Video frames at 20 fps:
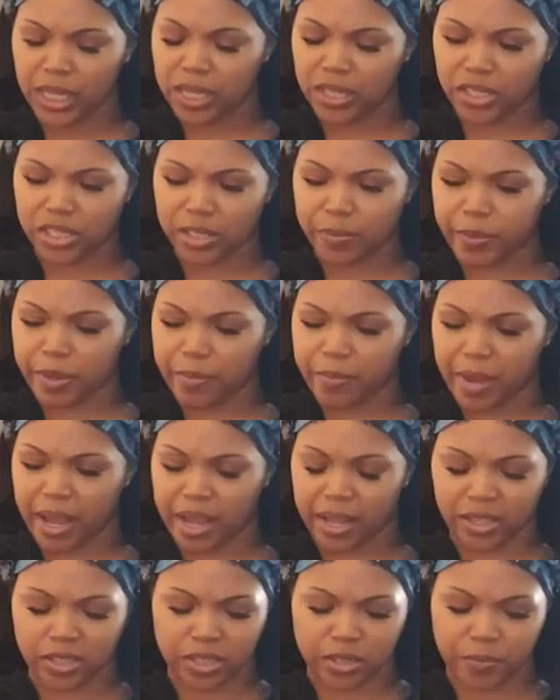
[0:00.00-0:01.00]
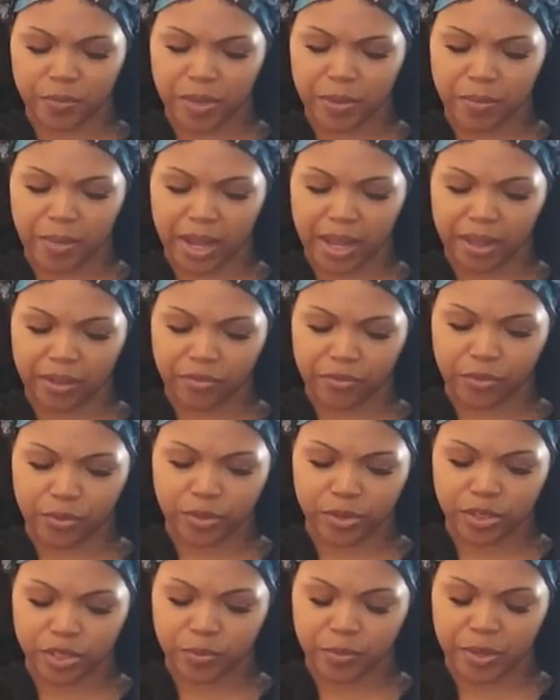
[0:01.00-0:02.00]
Just be mind just be mindful.
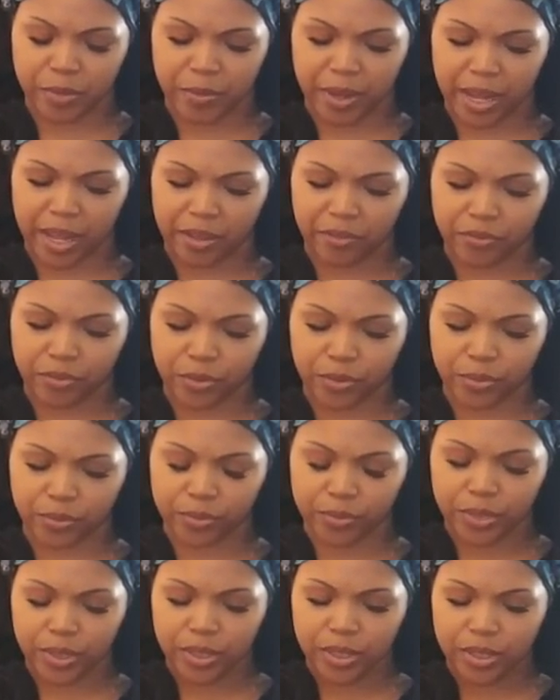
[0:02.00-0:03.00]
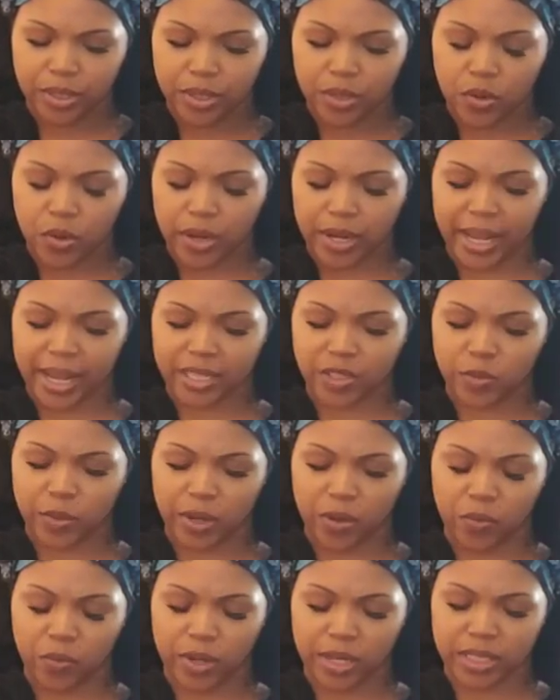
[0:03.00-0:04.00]
Just be mindful. Or that's what
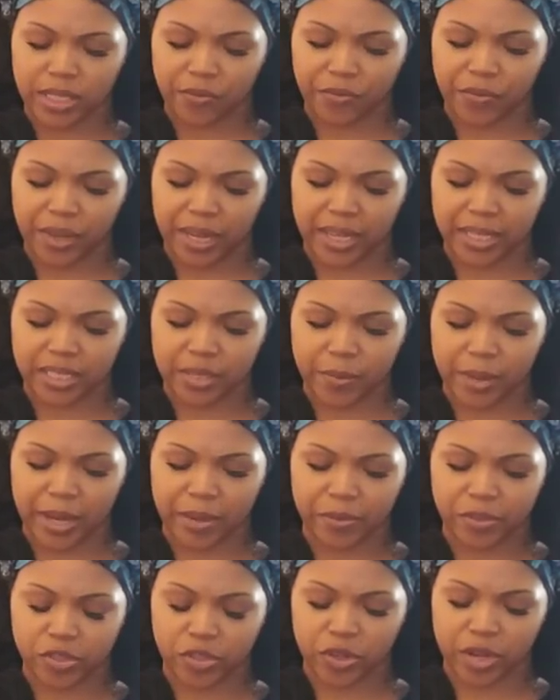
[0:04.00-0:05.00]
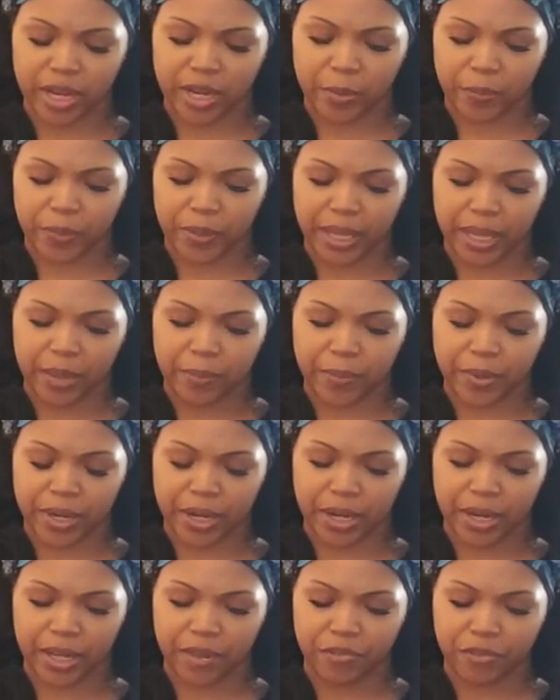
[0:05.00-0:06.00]
it was. I feel like somebody trying to play up
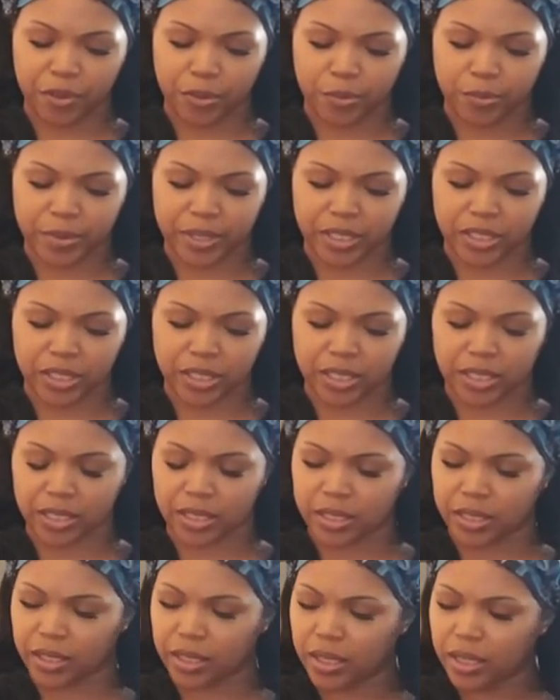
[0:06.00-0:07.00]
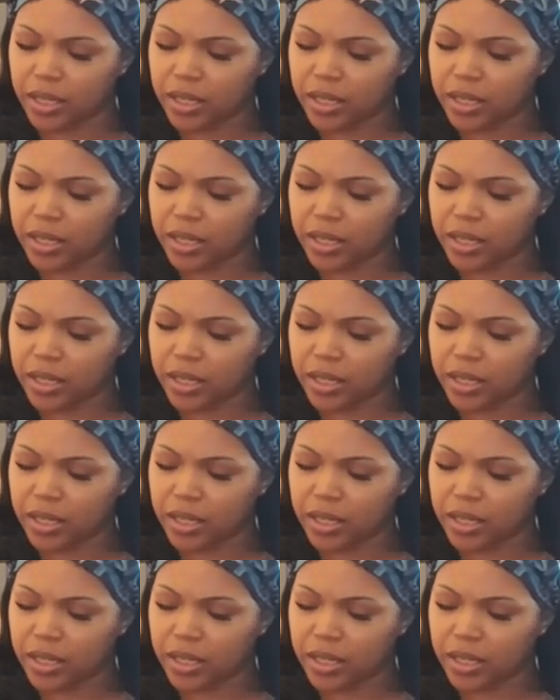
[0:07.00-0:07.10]
underneath you, but just to